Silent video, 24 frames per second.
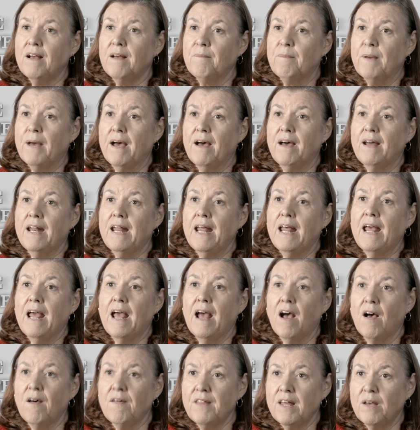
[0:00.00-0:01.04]
about
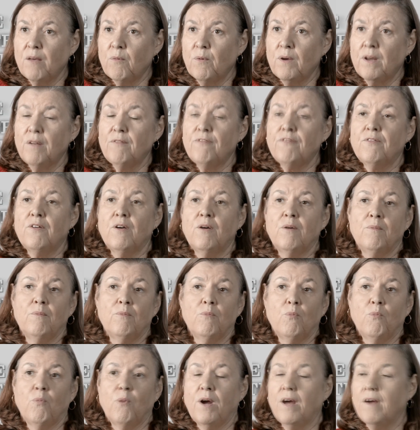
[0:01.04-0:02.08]
how they went
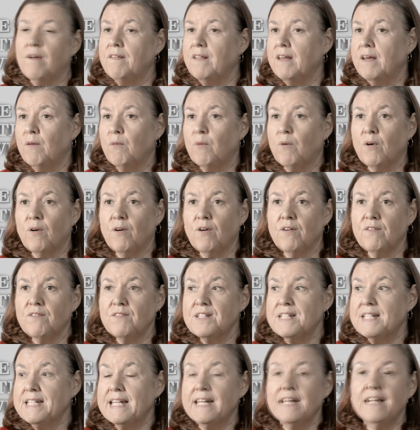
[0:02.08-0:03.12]
from where they were
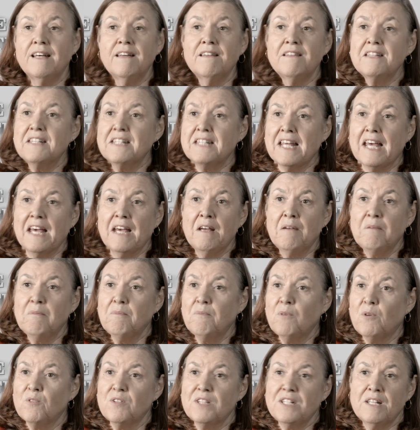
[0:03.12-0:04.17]
sitting in the
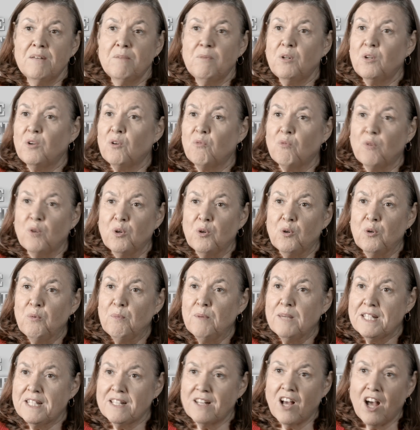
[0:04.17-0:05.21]
same or similar room
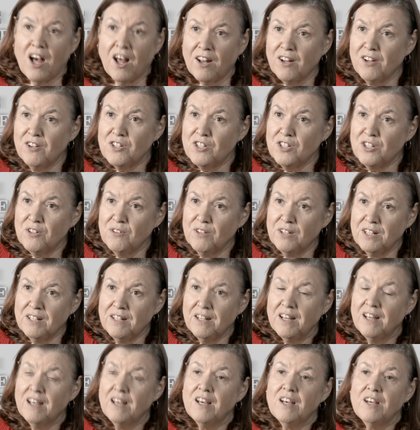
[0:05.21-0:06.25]
as a college student
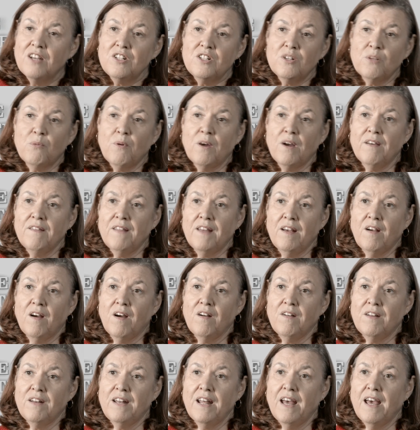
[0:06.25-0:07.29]
to where they are
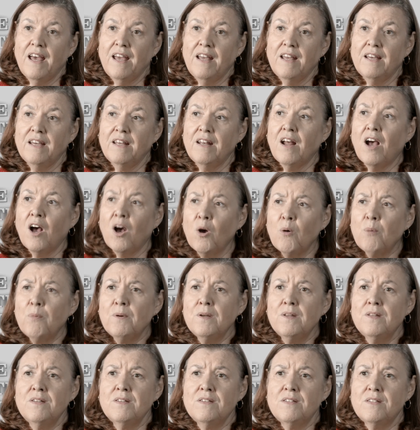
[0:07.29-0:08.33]
today, it
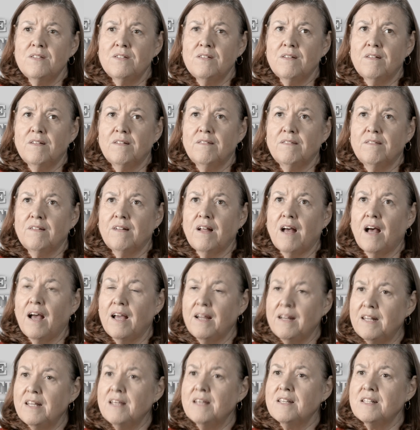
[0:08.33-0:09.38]
opens
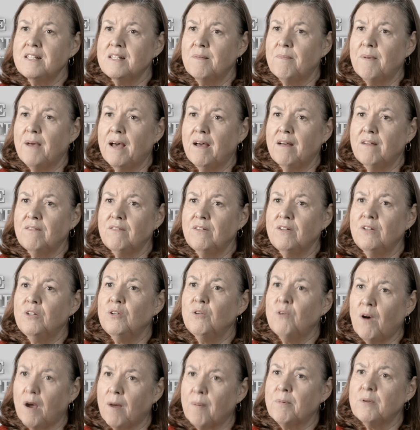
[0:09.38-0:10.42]
ideas about
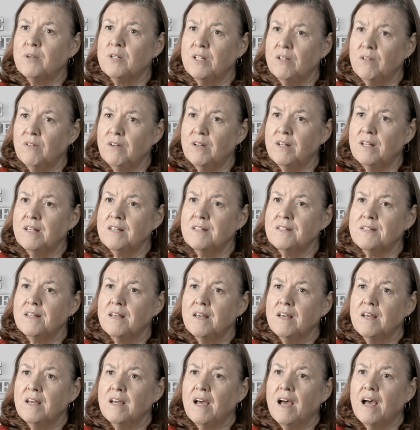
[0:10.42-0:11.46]
new opportunities.
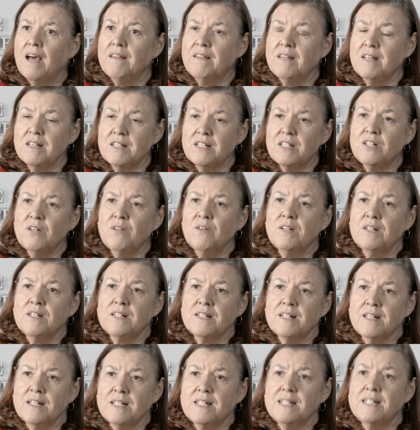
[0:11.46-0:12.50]
I think students
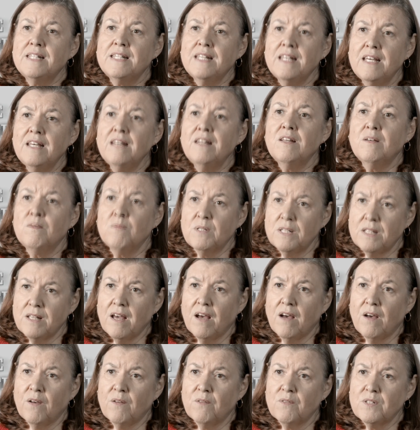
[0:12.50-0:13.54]
can see
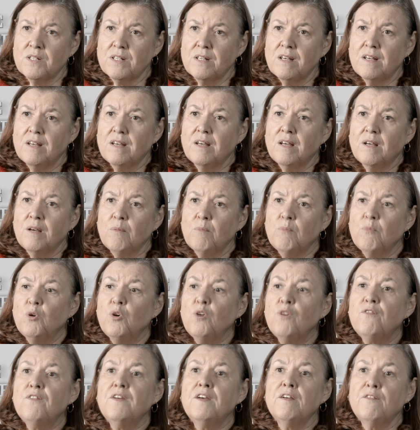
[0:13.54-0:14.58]
themselves
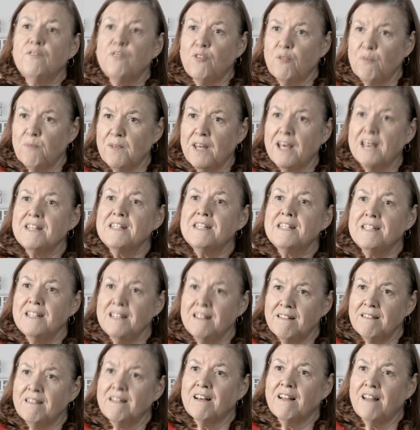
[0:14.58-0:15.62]
moving from that
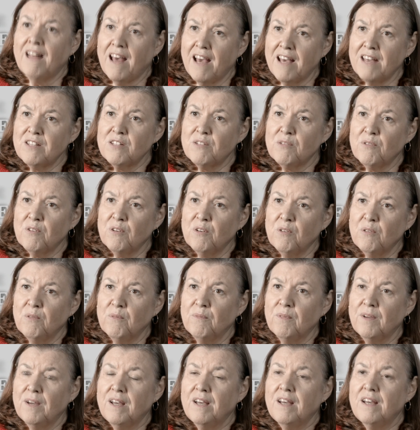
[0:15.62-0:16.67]
seat in the
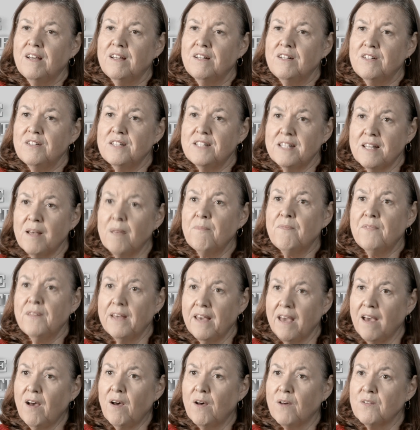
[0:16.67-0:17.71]
classroom to something
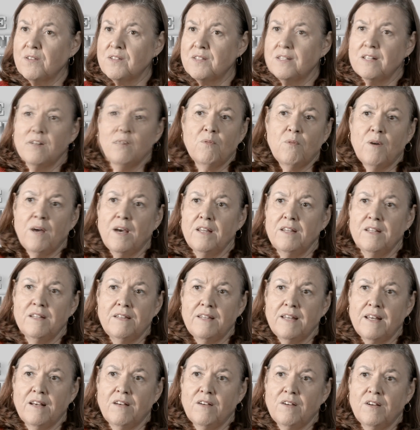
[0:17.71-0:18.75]
else in a way that
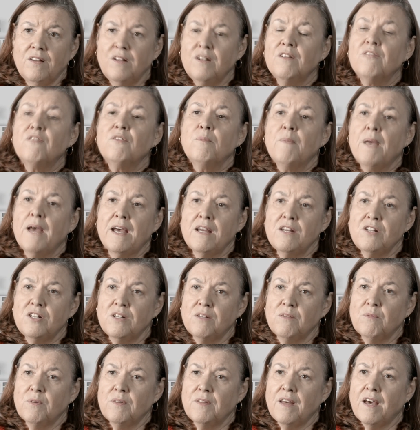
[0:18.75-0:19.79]
they couldn't have
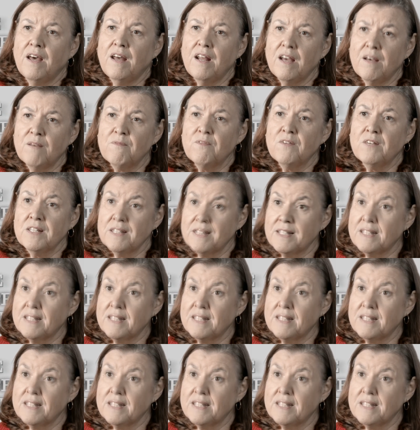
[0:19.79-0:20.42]
imagined without having